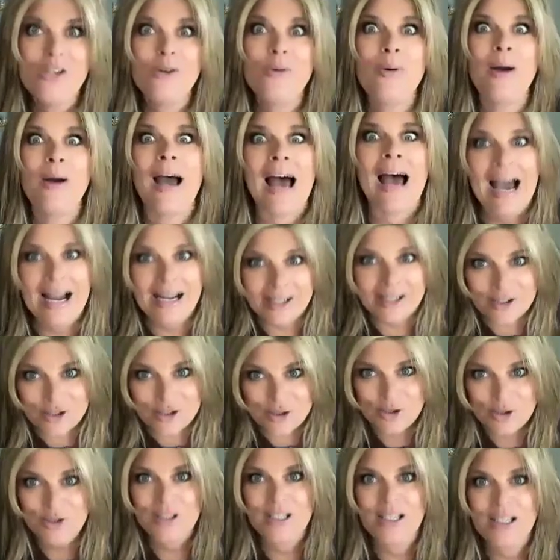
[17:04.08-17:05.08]
that you
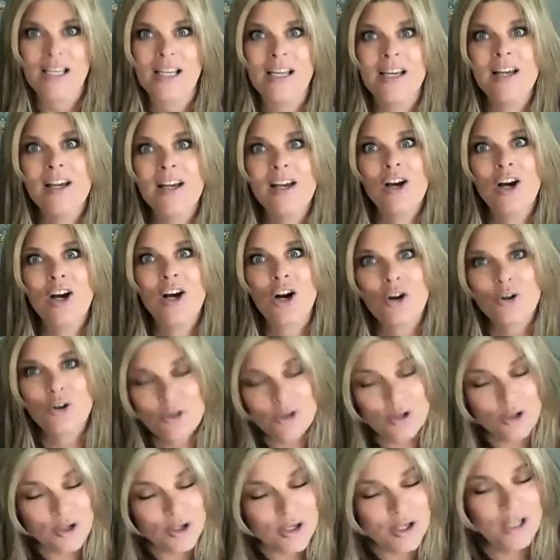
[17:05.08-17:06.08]
actually are
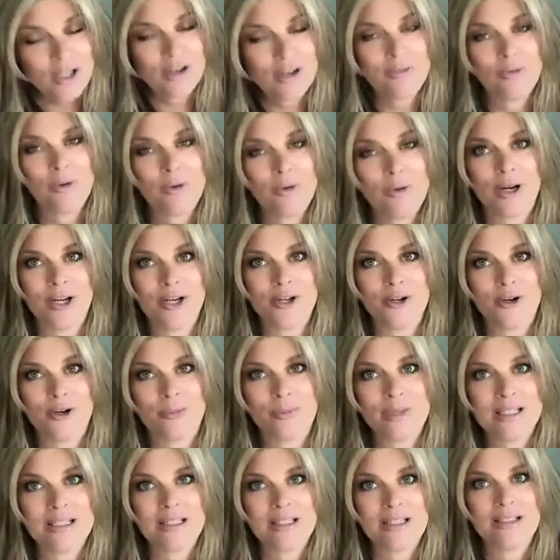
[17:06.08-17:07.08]
looking for in
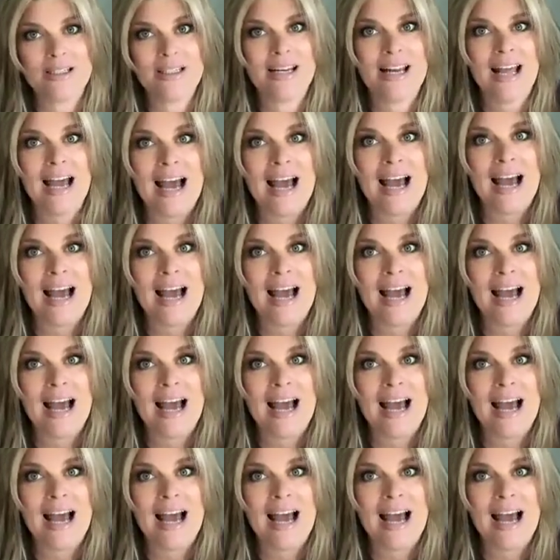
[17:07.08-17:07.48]
your business that